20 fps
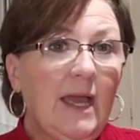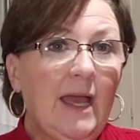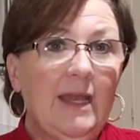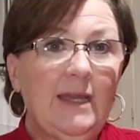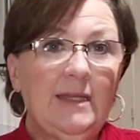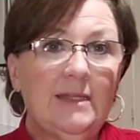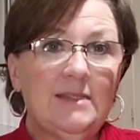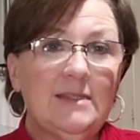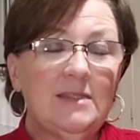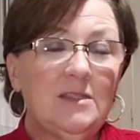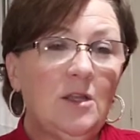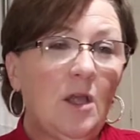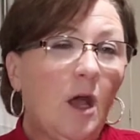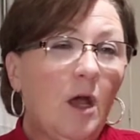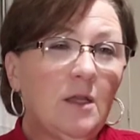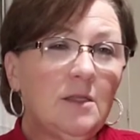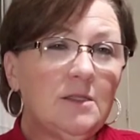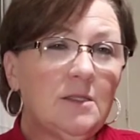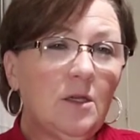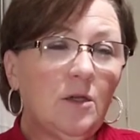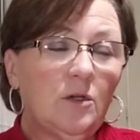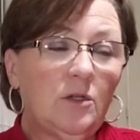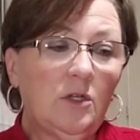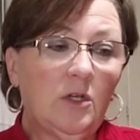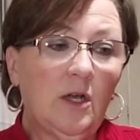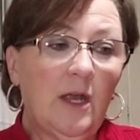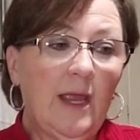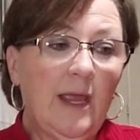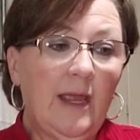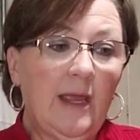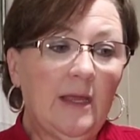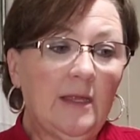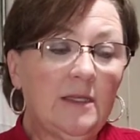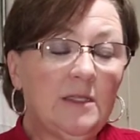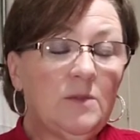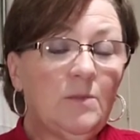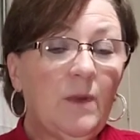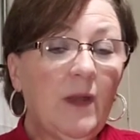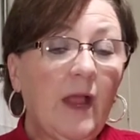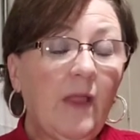and it's not so
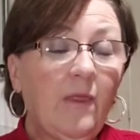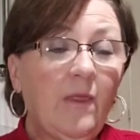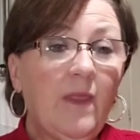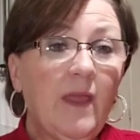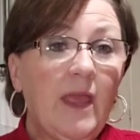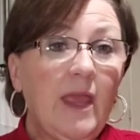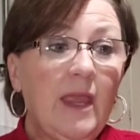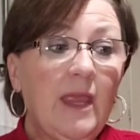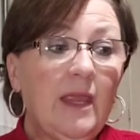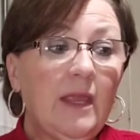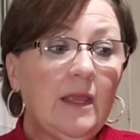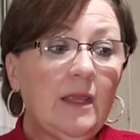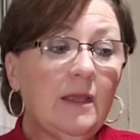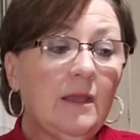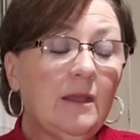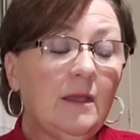grand. But I think,